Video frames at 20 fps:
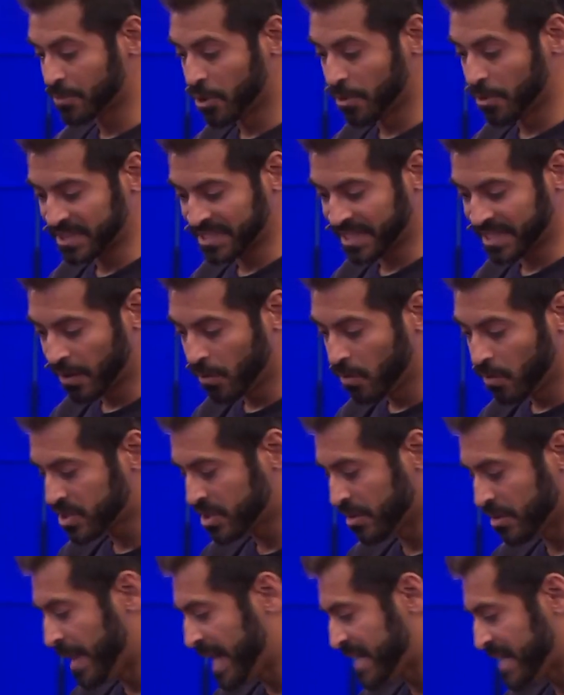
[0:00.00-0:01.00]
moments, and I
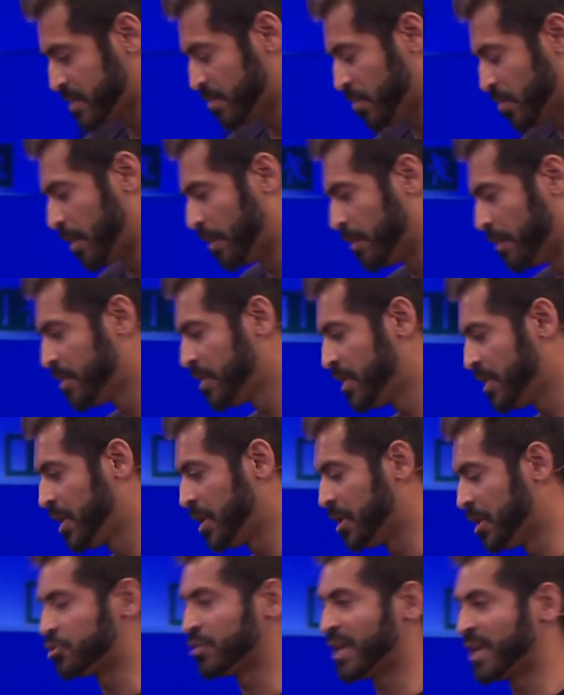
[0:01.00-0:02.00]
also met someone
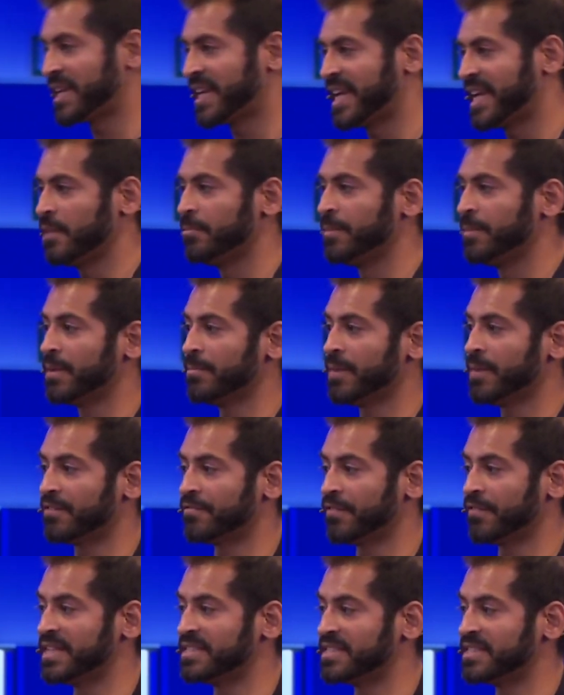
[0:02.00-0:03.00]
who tried to kill me and my
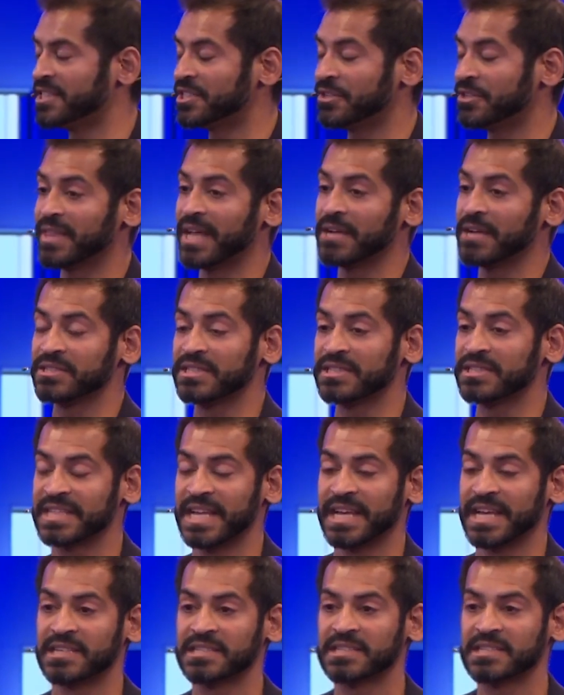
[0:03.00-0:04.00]
friends in
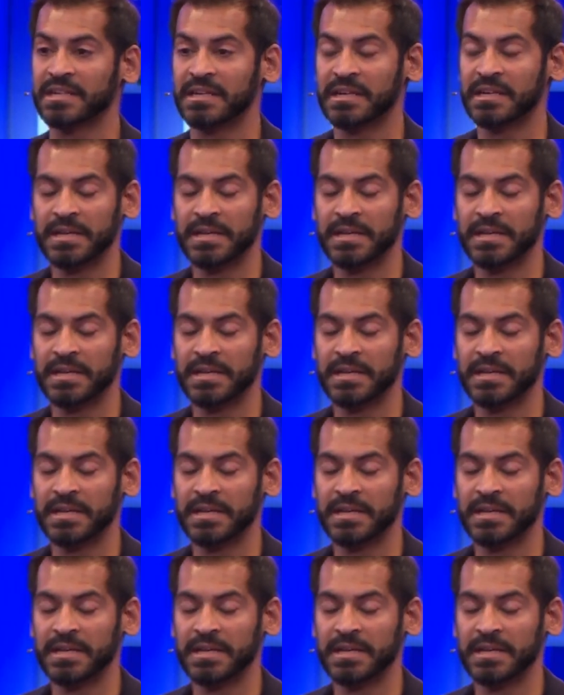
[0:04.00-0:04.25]
2006.